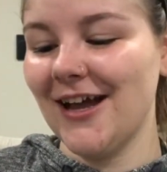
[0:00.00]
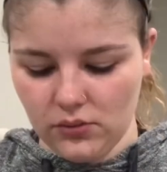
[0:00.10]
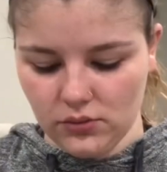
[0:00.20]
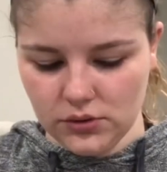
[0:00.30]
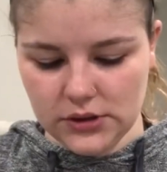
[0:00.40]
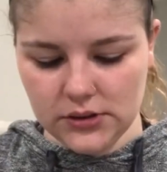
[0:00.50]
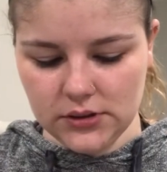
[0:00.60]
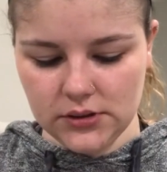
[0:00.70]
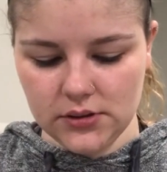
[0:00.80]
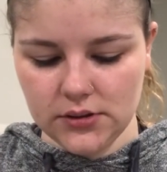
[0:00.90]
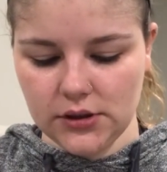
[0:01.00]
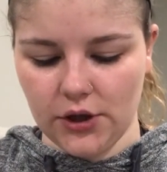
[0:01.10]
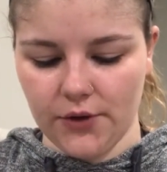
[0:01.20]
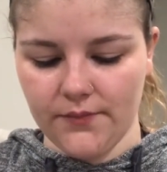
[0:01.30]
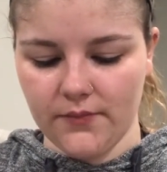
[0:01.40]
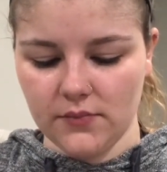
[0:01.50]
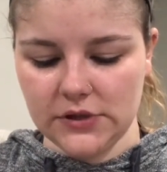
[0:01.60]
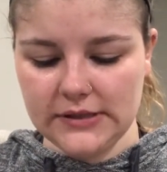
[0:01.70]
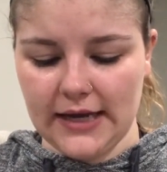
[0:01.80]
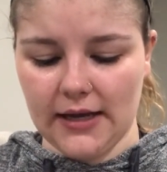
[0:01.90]
Oh, Jesus. So I'm
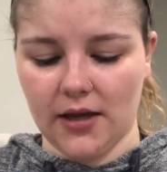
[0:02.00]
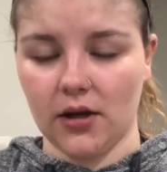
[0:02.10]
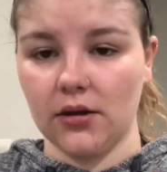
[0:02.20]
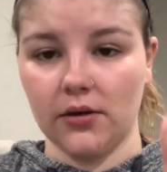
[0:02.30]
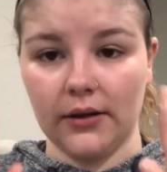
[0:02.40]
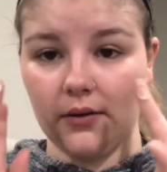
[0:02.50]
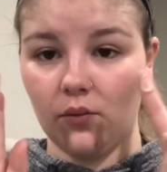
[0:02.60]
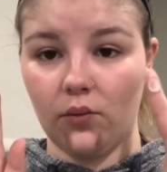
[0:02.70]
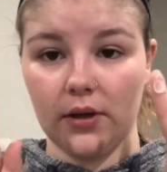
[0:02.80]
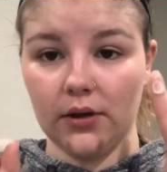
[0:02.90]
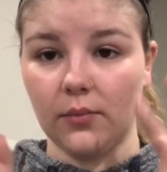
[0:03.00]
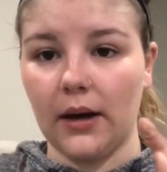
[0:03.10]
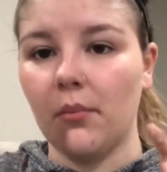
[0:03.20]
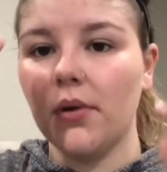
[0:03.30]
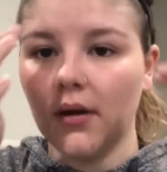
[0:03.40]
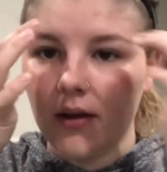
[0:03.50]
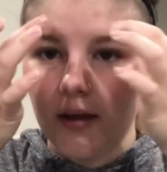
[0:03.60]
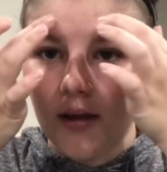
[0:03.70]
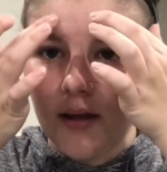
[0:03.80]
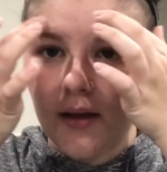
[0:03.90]
just taking literally one little pump,
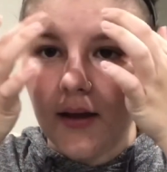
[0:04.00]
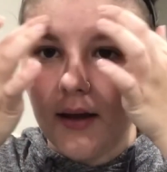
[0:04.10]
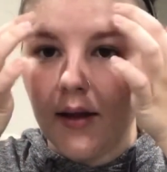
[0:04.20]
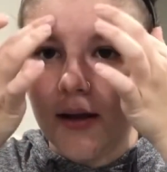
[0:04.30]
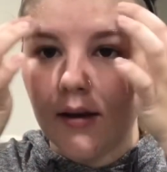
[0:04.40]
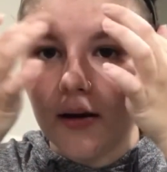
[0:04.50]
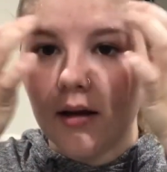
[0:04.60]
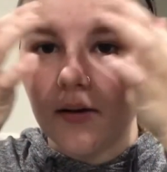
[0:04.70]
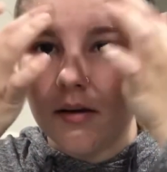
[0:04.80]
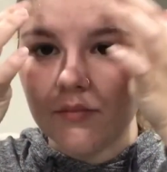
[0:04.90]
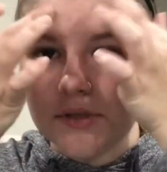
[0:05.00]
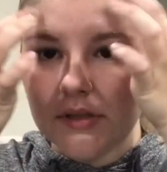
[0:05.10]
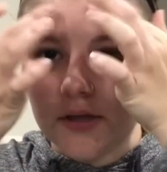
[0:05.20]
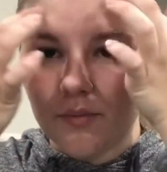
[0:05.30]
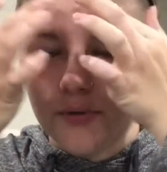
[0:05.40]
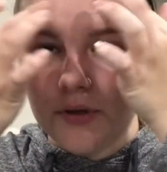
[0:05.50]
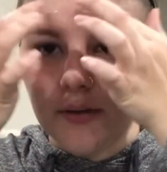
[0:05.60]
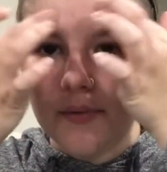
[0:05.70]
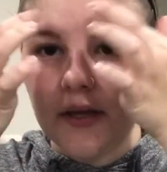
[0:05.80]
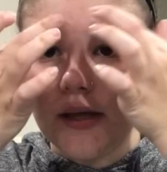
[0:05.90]
and I'm just gonna put it
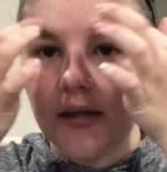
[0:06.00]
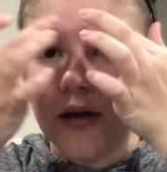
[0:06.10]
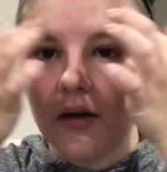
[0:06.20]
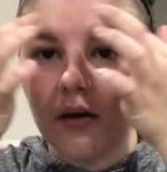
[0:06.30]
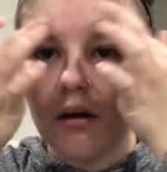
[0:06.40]
up here,